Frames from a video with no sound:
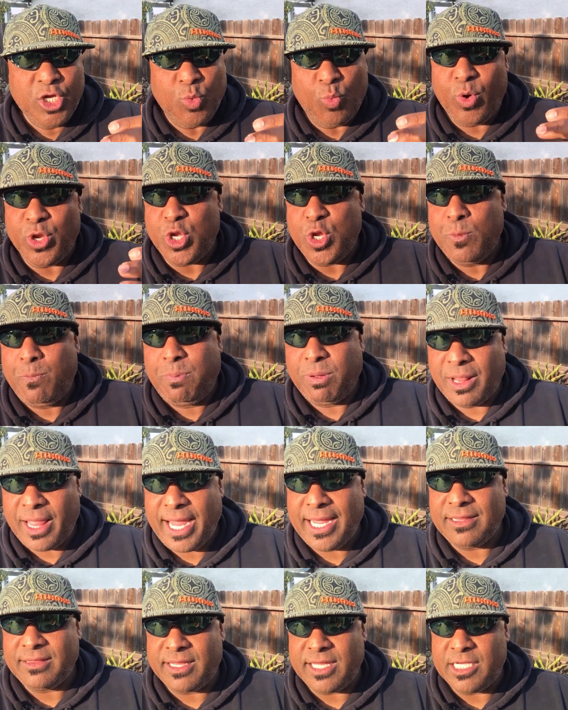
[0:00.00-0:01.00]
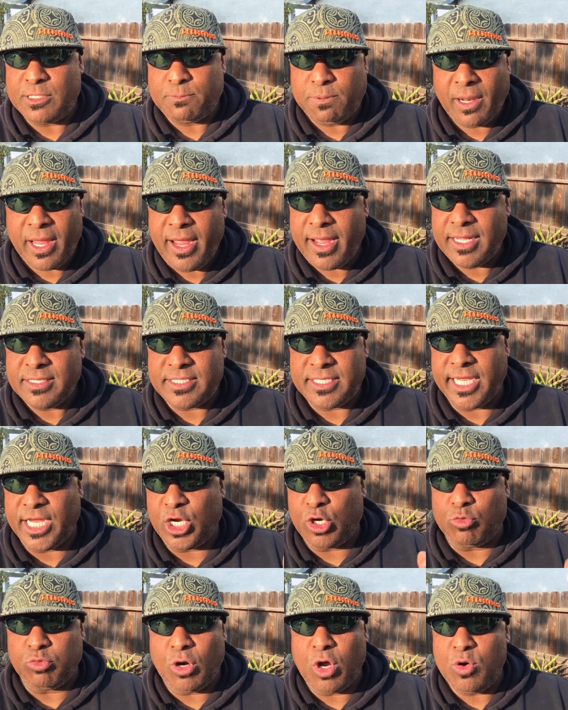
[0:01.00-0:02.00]
when you plant these plants,
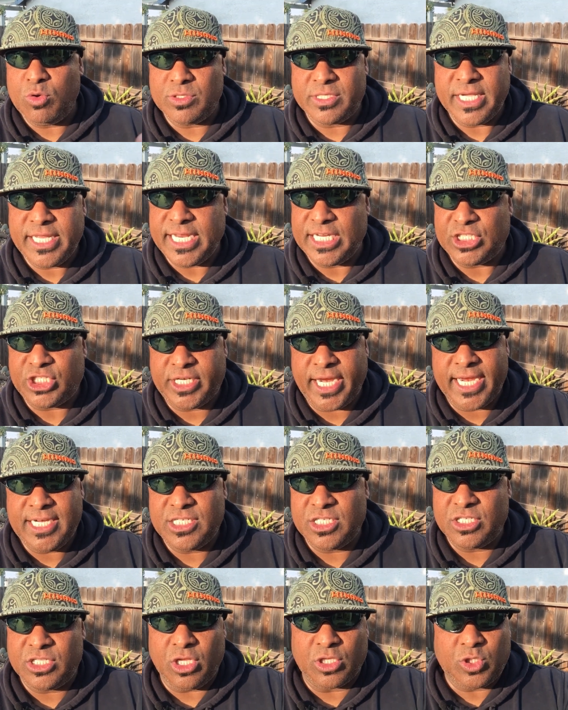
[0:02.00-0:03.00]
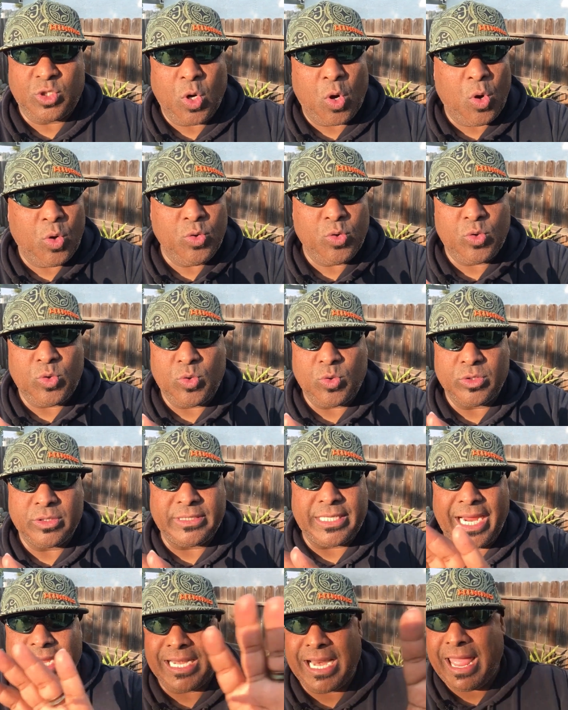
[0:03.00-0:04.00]
it grows in, it changes the total
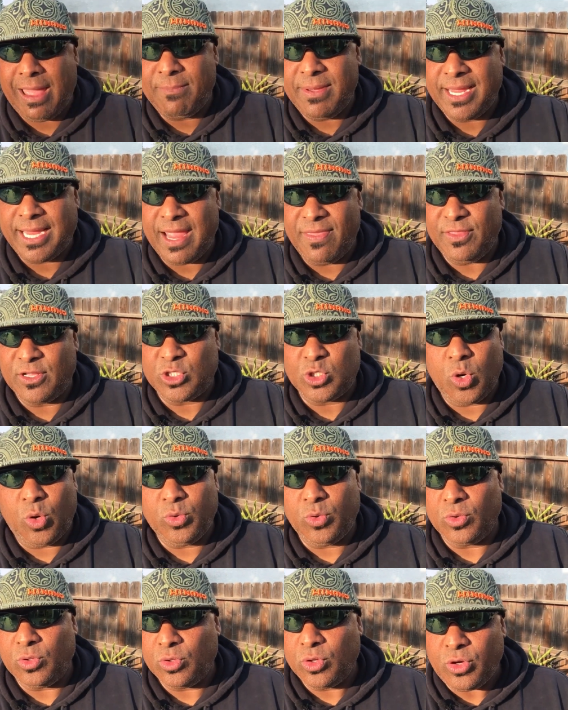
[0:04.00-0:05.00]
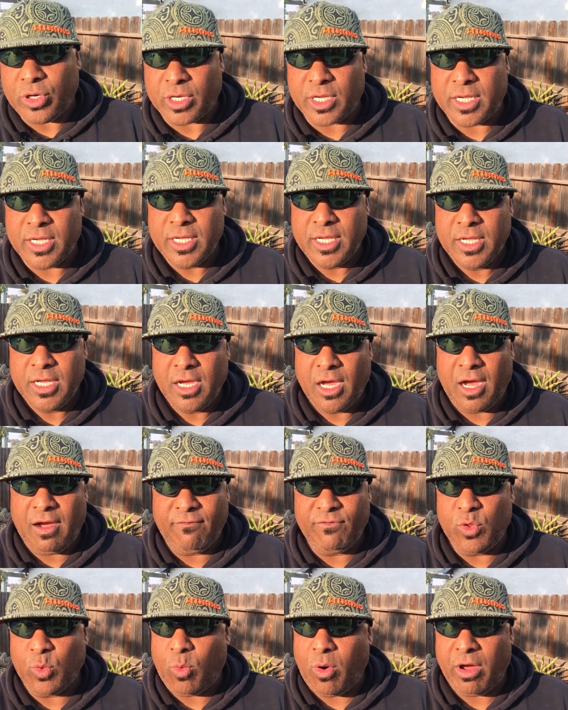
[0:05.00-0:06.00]
dynamic and the total look
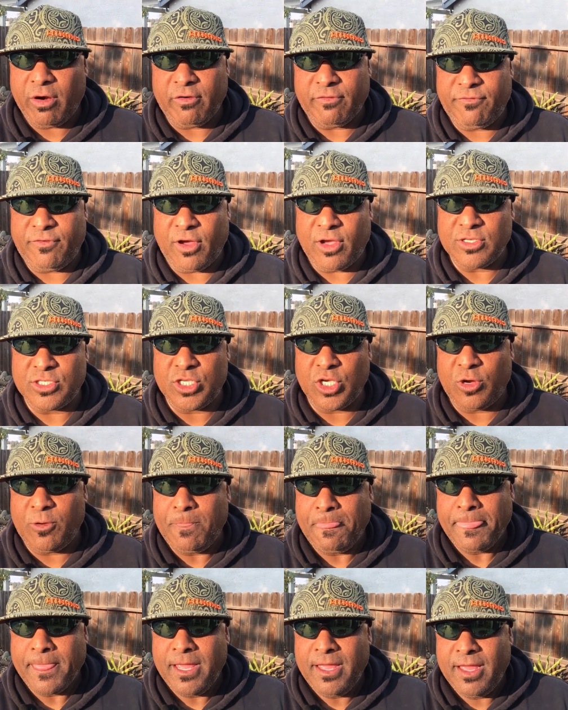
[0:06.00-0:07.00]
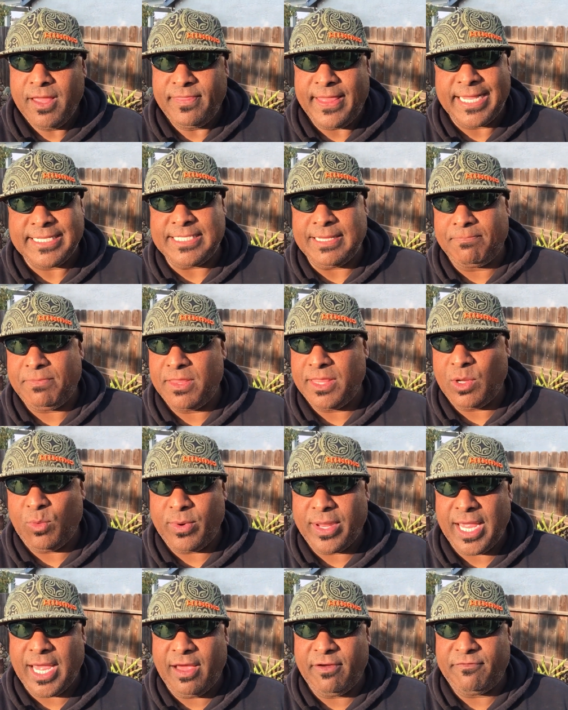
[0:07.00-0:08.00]
of the waterfall. So that's something that
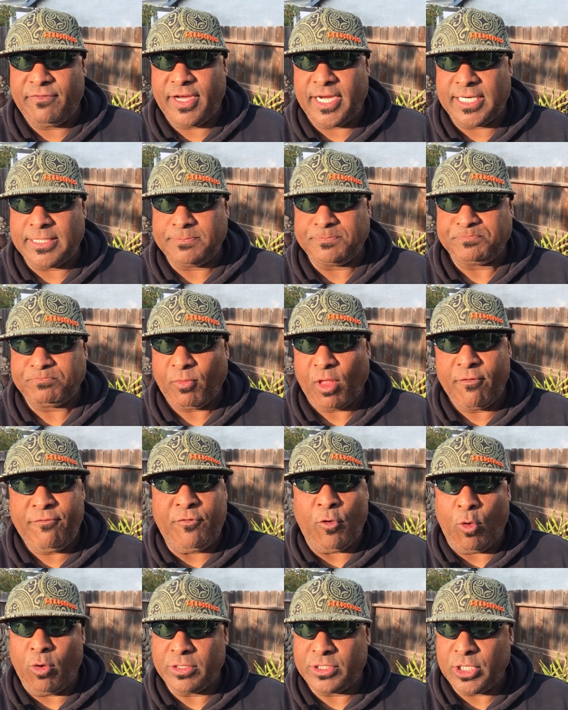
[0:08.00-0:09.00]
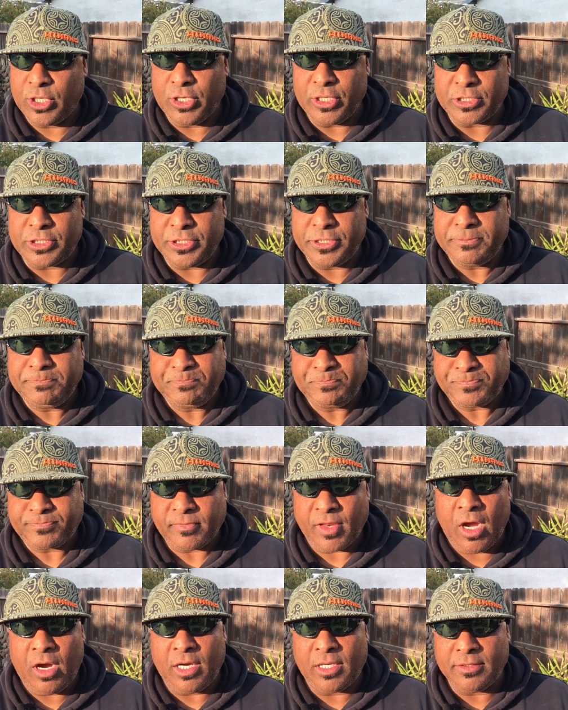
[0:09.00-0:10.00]
we have um, forward to look to,
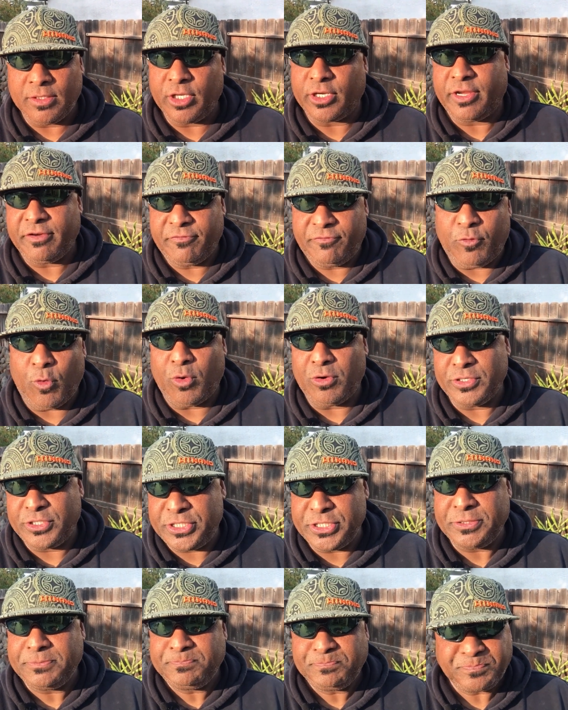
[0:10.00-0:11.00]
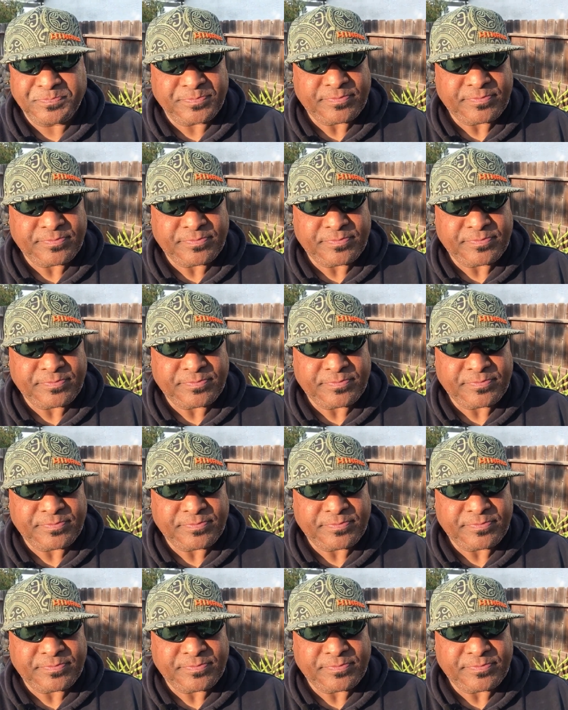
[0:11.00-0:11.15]
uh, looking forward to